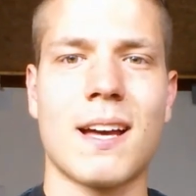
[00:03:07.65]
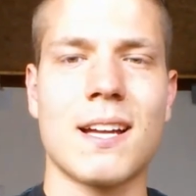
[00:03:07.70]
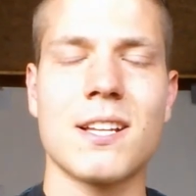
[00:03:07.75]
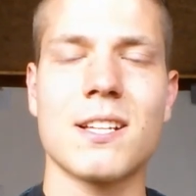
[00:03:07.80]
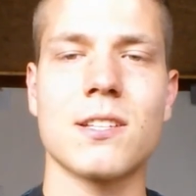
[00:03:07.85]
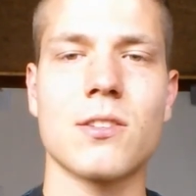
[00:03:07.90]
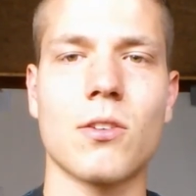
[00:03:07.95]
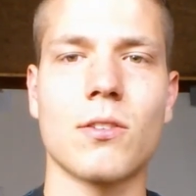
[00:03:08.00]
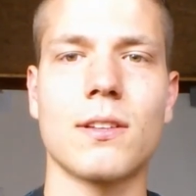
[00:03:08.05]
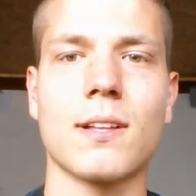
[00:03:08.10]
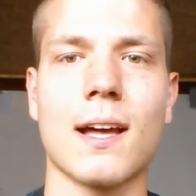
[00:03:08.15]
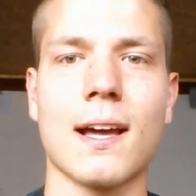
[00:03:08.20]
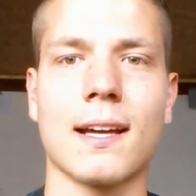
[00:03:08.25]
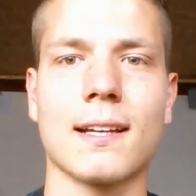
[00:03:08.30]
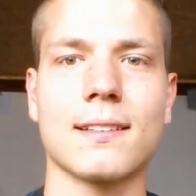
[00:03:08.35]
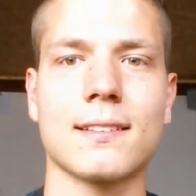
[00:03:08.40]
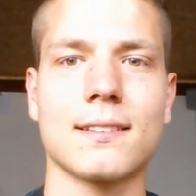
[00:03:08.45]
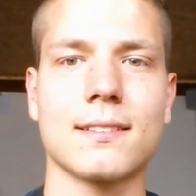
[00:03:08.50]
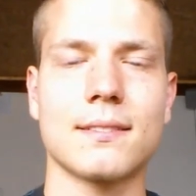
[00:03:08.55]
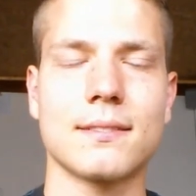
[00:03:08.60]
just don't
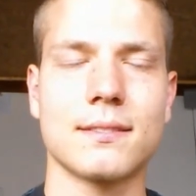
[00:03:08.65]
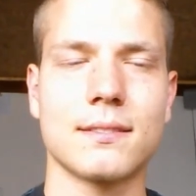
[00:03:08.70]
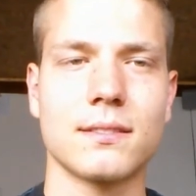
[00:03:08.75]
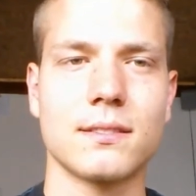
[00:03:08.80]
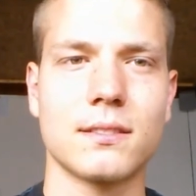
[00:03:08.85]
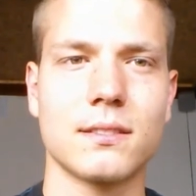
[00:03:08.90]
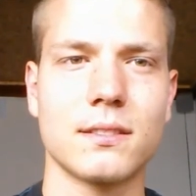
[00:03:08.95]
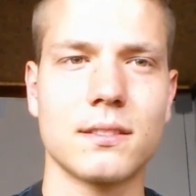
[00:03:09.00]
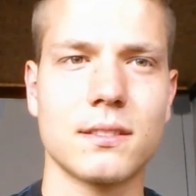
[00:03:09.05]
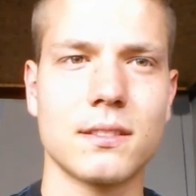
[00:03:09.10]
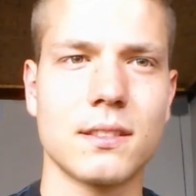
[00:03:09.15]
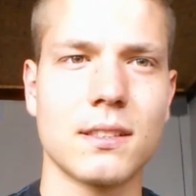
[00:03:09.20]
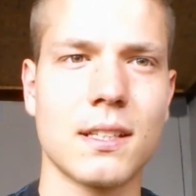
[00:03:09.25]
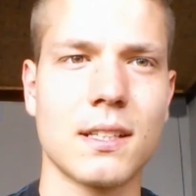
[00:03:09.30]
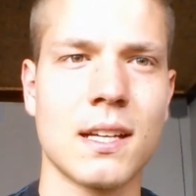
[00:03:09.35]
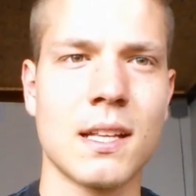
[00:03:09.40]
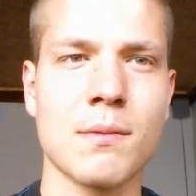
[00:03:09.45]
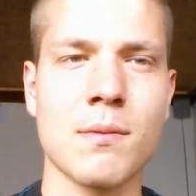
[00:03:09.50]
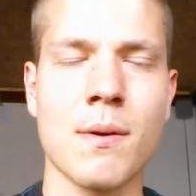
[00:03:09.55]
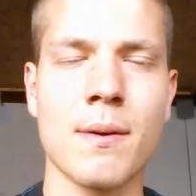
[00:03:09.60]
like it.
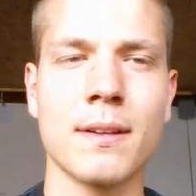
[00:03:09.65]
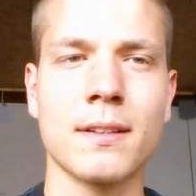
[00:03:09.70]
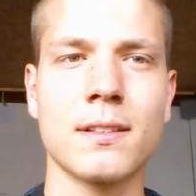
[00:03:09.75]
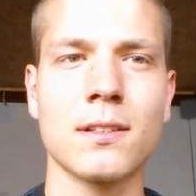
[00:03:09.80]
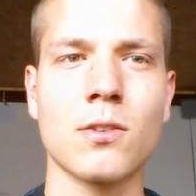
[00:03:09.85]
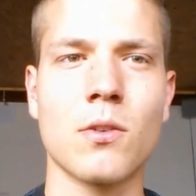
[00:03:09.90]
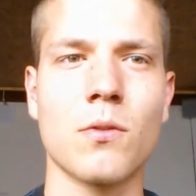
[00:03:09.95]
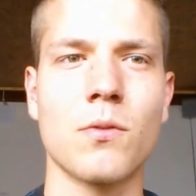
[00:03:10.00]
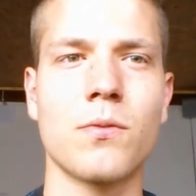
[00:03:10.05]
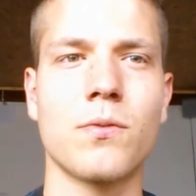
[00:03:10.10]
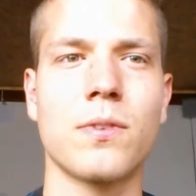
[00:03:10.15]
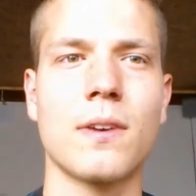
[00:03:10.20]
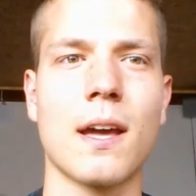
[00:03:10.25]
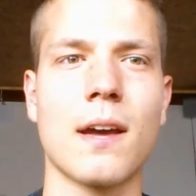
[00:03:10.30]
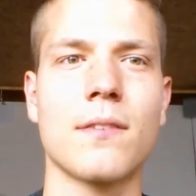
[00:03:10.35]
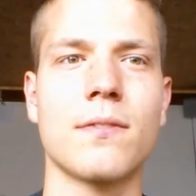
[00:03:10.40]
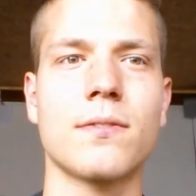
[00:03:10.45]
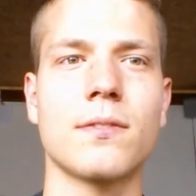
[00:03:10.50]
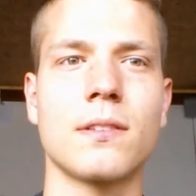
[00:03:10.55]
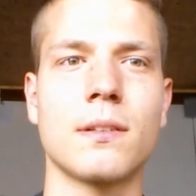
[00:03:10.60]
At the moment, I don't
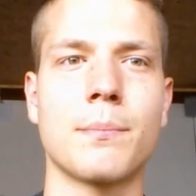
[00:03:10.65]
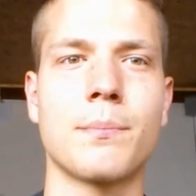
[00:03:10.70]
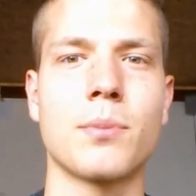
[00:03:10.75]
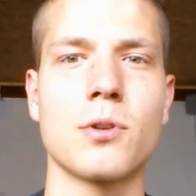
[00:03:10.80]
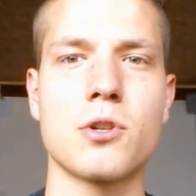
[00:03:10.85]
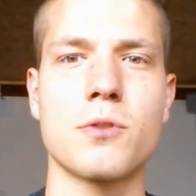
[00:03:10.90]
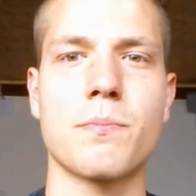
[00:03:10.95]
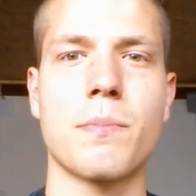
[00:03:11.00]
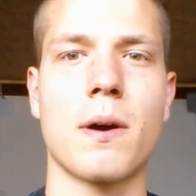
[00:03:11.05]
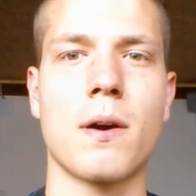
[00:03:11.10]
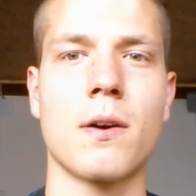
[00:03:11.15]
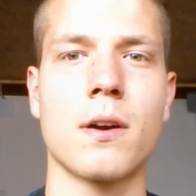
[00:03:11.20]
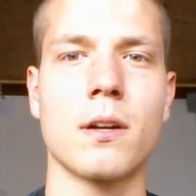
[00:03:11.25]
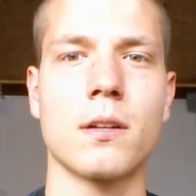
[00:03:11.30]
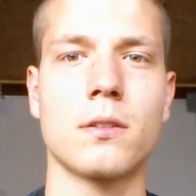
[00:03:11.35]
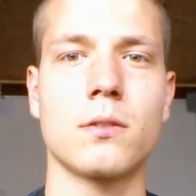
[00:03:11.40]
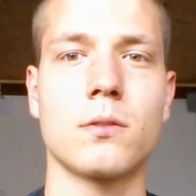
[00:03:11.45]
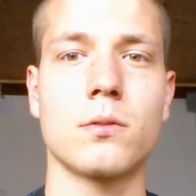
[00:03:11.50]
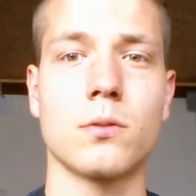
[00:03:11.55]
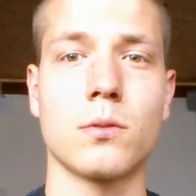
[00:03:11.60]
have the push
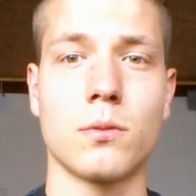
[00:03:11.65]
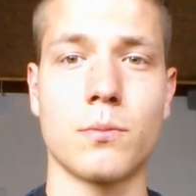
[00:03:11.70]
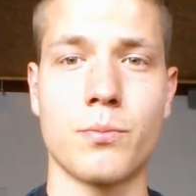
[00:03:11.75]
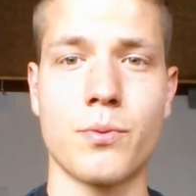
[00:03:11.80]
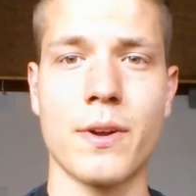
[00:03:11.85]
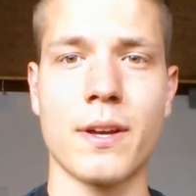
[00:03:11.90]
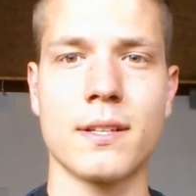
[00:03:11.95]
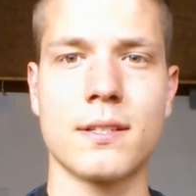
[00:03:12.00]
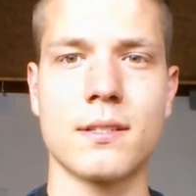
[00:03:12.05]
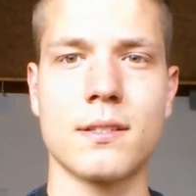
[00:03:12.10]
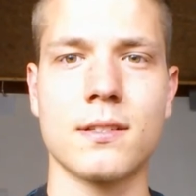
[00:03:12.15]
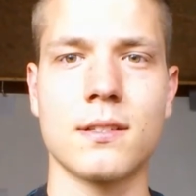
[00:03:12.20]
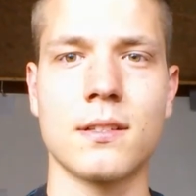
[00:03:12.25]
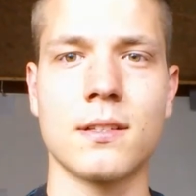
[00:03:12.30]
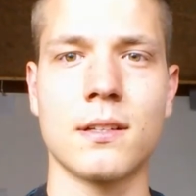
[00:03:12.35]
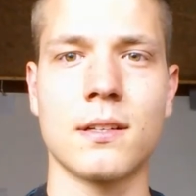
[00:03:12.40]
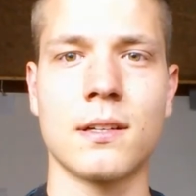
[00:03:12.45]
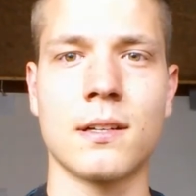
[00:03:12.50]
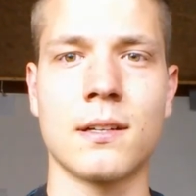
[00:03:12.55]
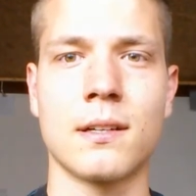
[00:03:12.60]
power to press
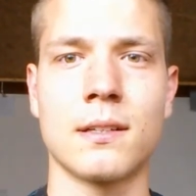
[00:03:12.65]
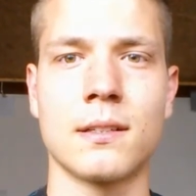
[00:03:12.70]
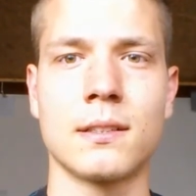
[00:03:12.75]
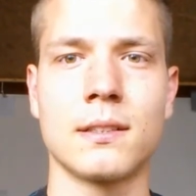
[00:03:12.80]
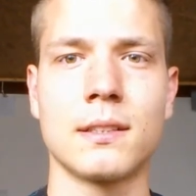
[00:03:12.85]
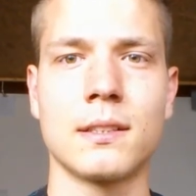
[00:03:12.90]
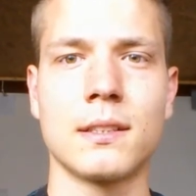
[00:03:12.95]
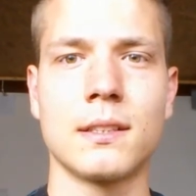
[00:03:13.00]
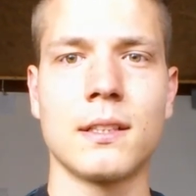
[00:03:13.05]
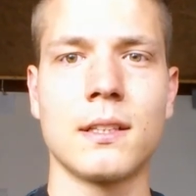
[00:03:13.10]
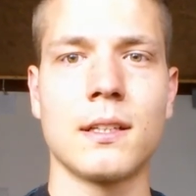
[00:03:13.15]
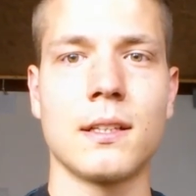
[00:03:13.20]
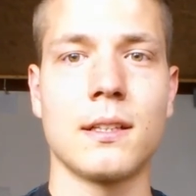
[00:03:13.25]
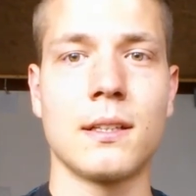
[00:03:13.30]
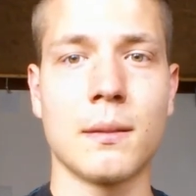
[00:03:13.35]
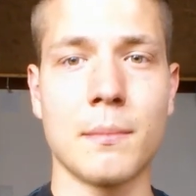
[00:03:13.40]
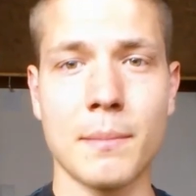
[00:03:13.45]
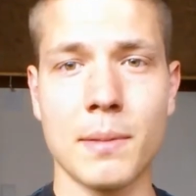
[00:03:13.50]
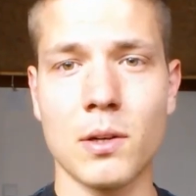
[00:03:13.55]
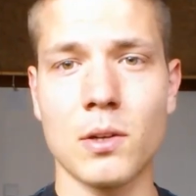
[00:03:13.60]
the
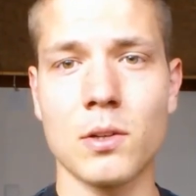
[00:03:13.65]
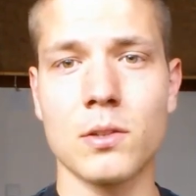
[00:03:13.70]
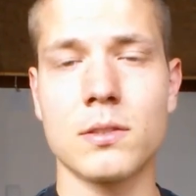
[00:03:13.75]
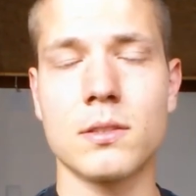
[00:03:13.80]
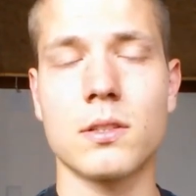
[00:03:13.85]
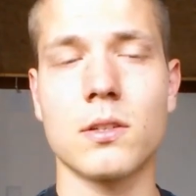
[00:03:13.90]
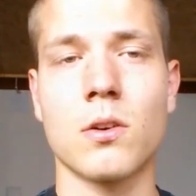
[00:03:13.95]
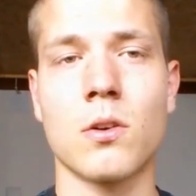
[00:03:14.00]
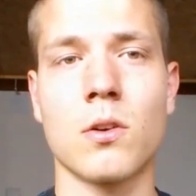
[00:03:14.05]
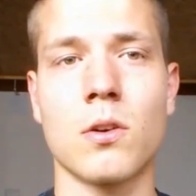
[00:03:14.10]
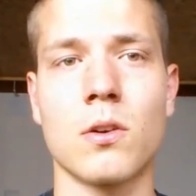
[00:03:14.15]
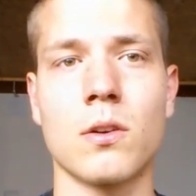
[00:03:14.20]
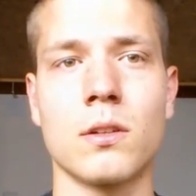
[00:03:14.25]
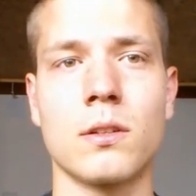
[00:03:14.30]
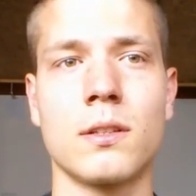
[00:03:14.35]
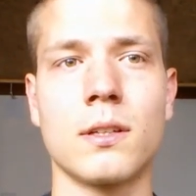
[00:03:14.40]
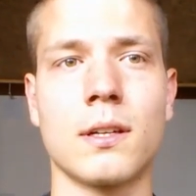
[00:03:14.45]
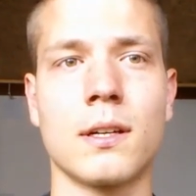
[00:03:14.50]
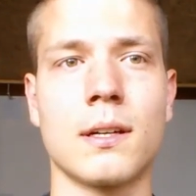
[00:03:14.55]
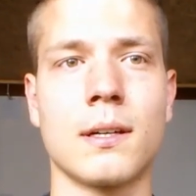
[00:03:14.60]
dumbbells or
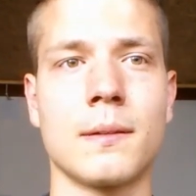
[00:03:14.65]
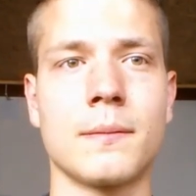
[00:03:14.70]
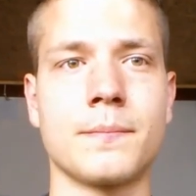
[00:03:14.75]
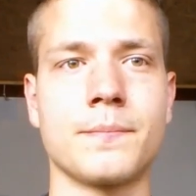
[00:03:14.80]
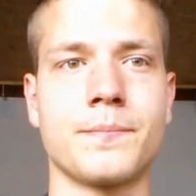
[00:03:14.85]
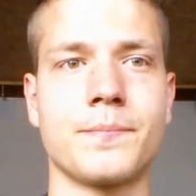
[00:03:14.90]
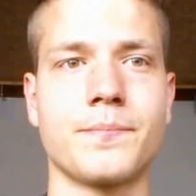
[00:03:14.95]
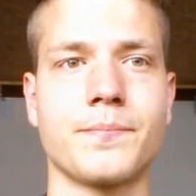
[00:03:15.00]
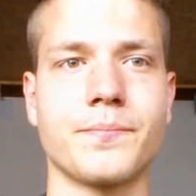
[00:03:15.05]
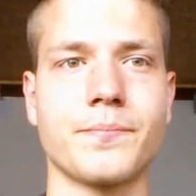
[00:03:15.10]
the